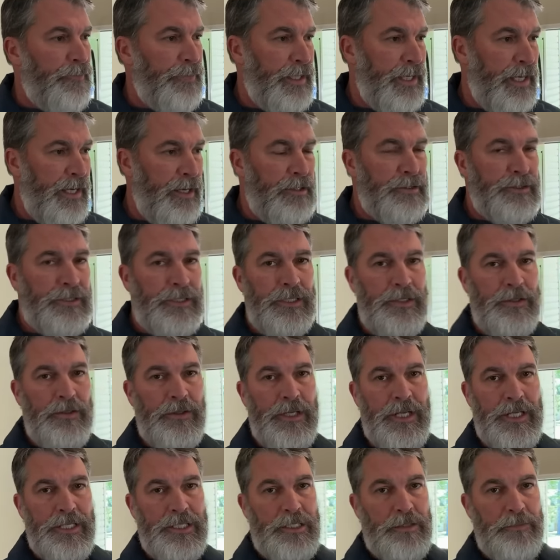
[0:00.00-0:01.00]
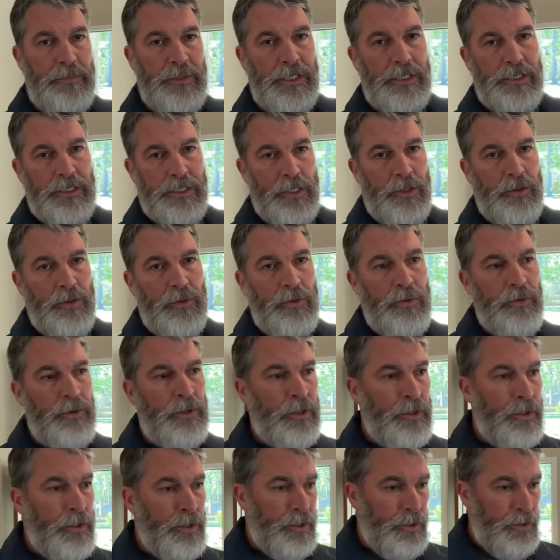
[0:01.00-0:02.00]
the house either has to be
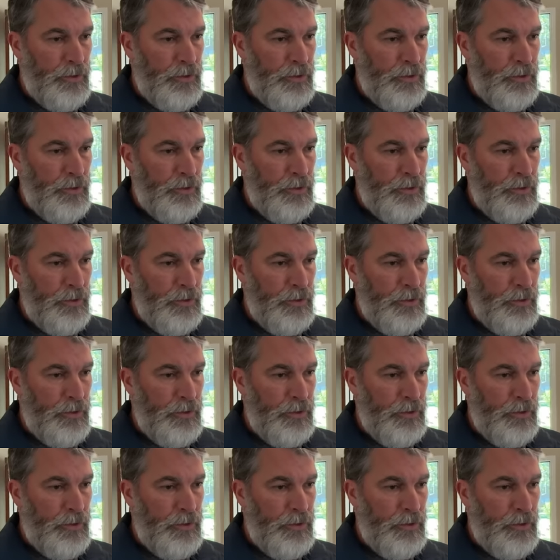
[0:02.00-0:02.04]
sold